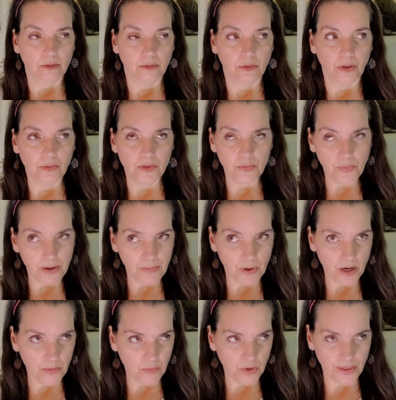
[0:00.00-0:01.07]
what was my
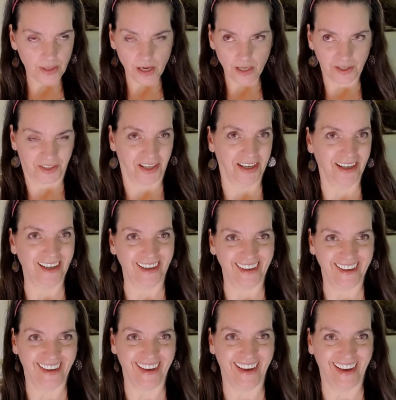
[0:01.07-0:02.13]
problem with this? What
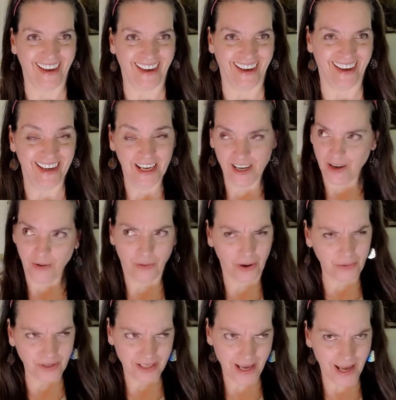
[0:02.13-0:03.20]

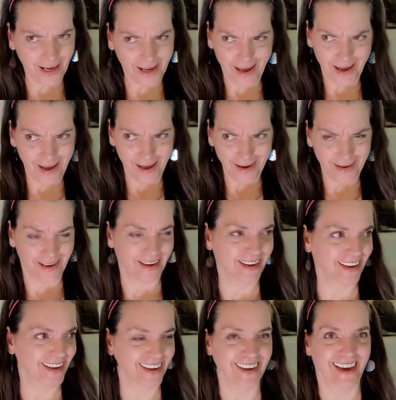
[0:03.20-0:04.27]
was that again?
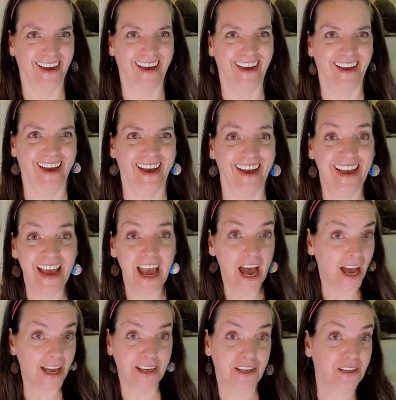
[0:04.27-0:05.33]

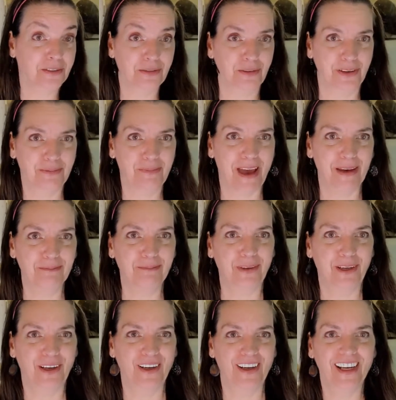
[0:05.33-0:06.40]
I couldn't
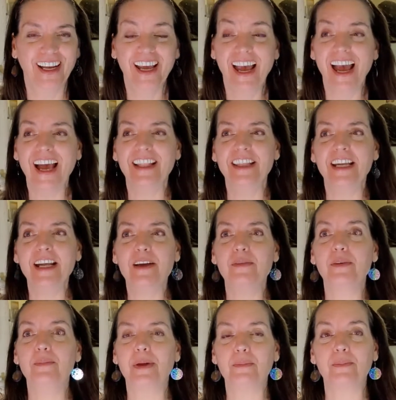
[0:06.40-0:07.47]
remember. And then I
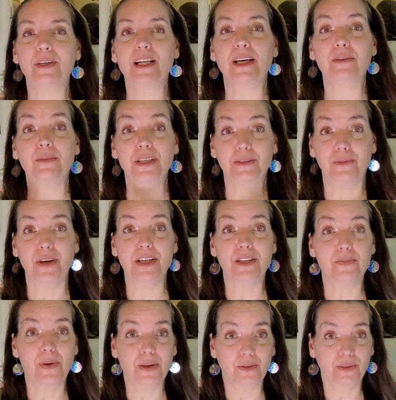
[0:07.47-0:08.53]
remembered I went and watched
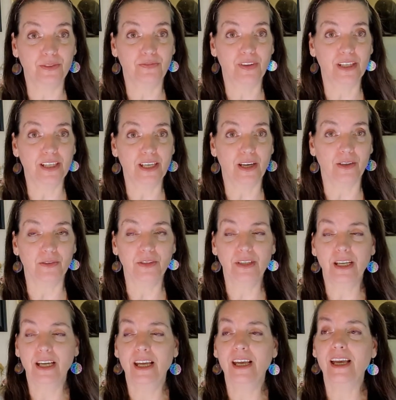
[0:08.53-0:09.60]
my old video
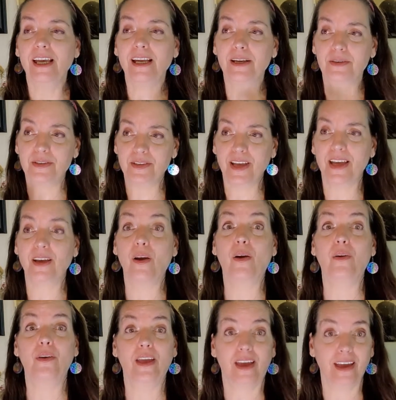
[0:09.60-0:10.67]
and I was like,
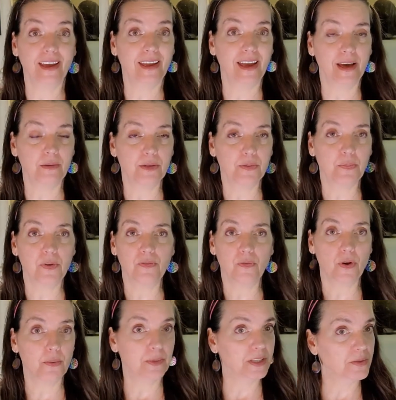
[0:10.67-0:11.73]
okay, yeah, it was
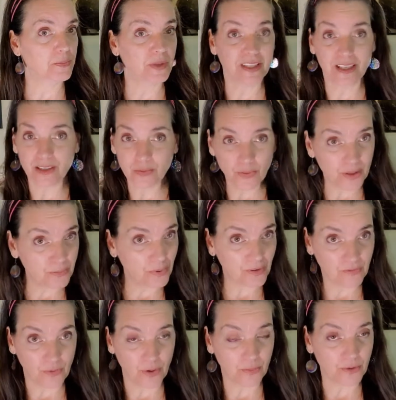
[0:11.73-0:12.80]
performance, but this one
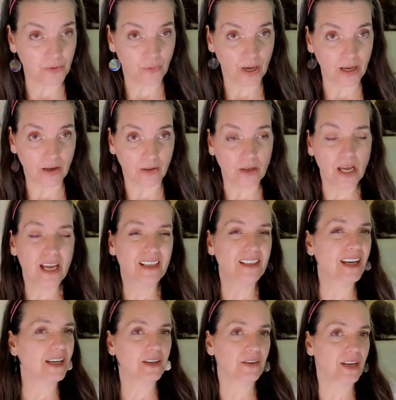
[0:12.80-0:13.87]
performed well.
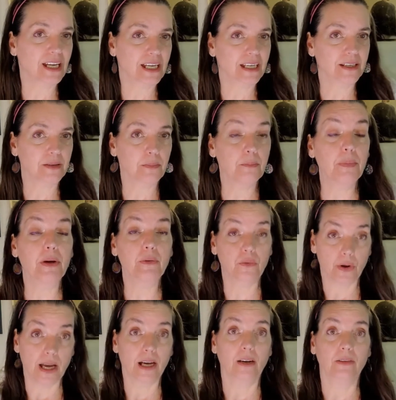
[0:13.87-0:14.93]
Not great, but
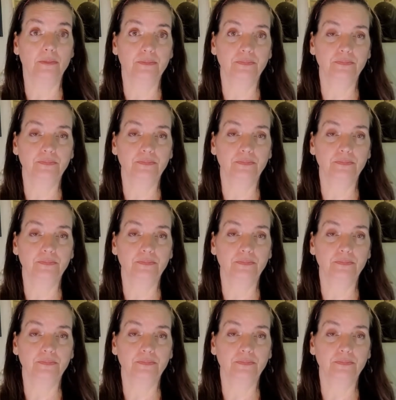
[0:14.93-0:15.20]
well.